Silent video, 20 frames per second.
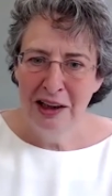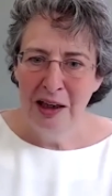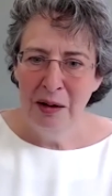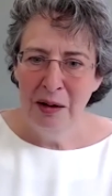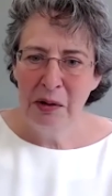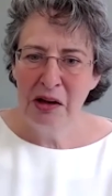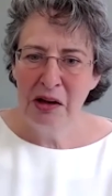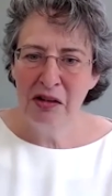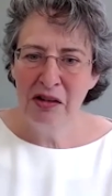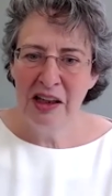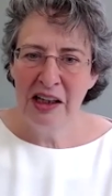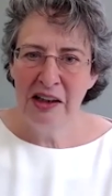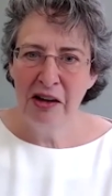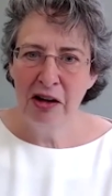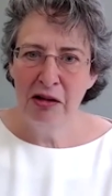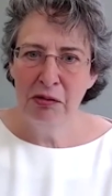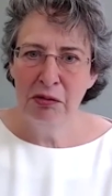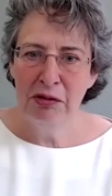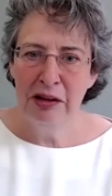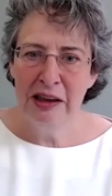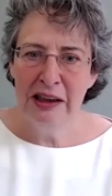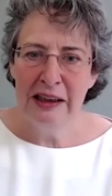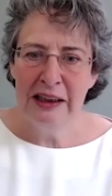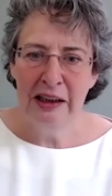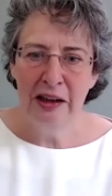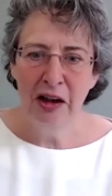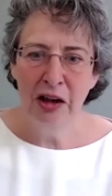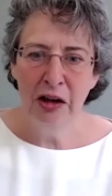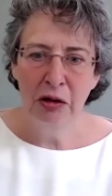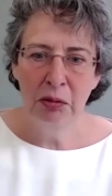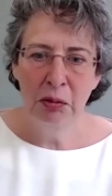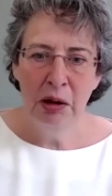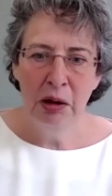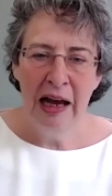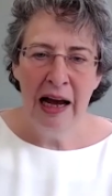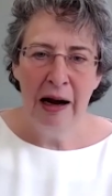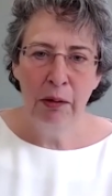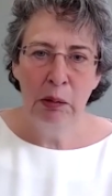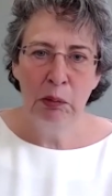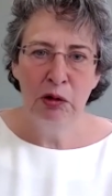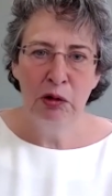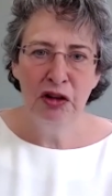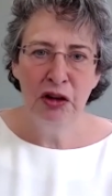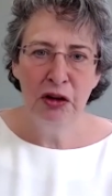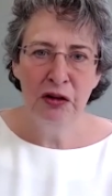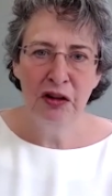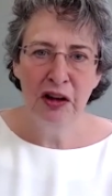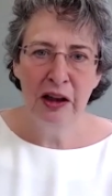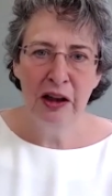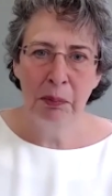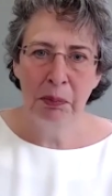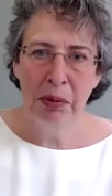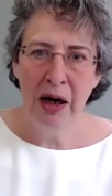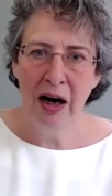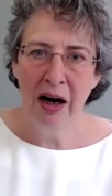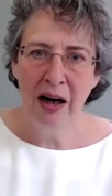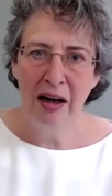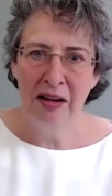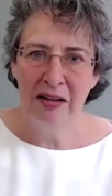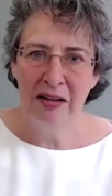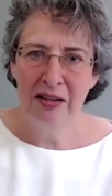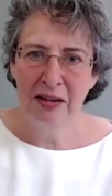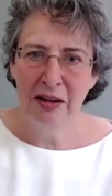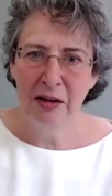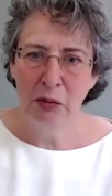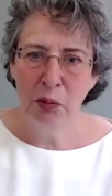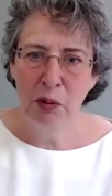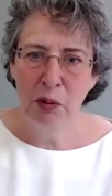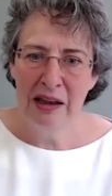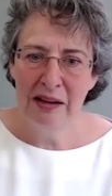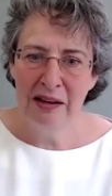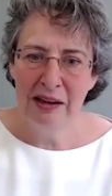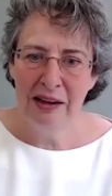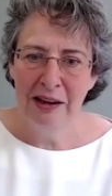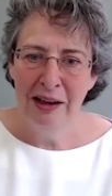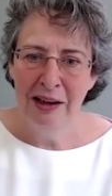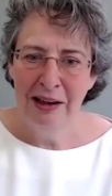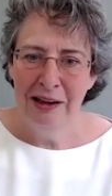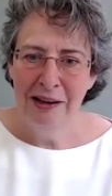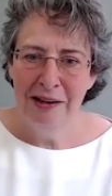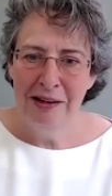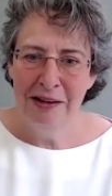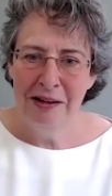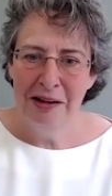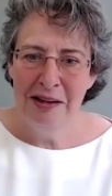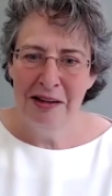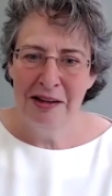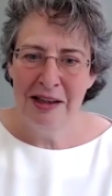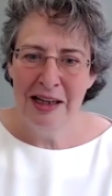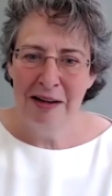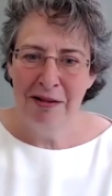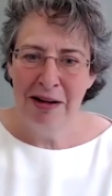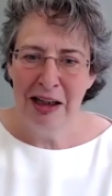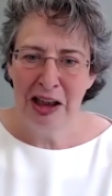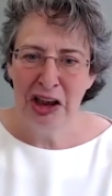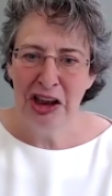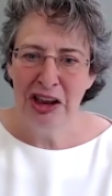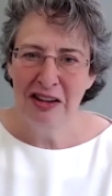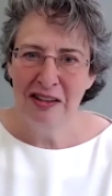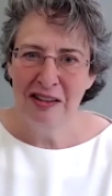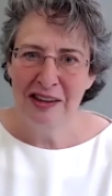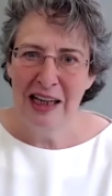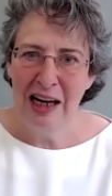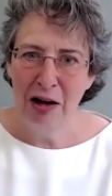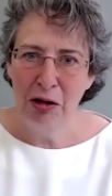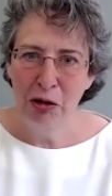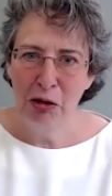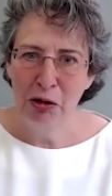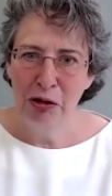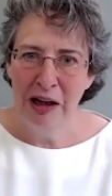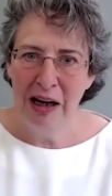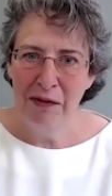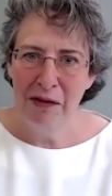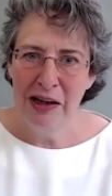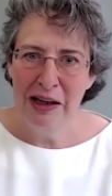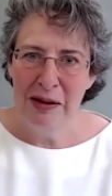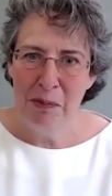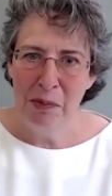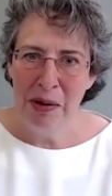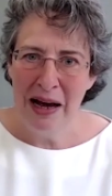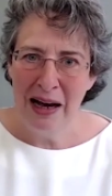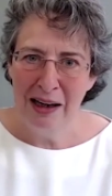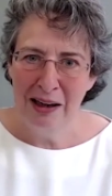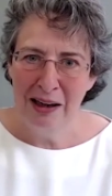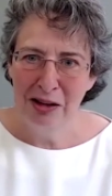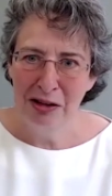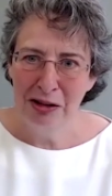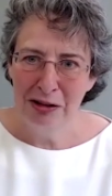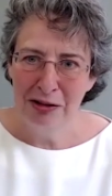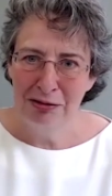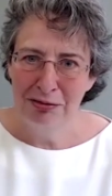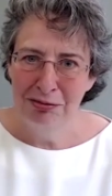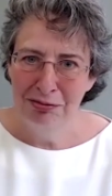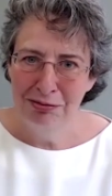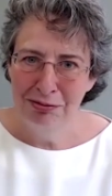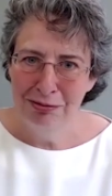Because they don't really know how it was used in the past and whether their actions now could have an impact on